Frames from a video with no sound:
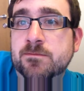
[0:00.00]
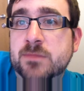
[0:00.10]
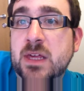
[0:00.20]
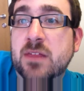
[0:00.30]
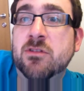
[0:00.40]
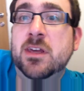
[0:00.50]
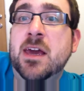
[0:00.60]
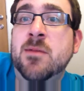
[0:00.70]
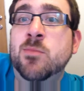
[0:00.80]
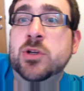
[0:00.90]
They live in
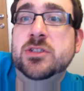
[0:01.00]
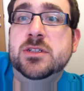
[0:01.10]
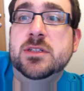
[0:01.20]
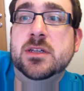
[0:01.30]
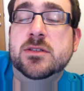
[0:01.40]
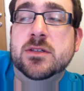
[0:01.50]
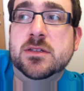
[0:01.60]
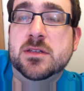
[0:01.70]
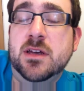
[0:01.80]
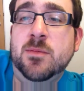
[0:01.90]
Cambridge, you see, so
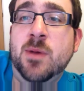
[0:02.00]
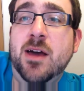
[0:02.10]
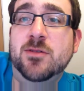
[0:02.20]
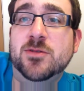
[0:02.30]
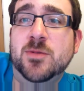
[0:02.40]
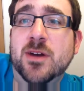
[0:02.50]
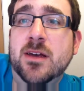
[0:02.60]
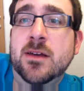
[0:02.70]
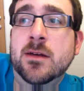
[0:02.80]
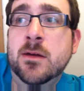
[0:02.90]
that's like miles away,
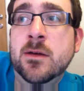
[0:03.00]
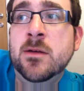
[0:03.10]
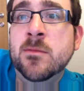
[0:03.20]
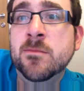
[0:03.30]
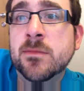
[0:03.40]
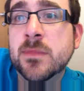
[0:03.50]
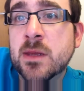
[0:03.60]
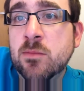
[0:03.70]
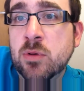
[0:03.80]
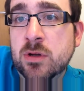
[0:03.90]

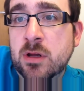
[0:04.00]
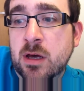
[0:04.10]
but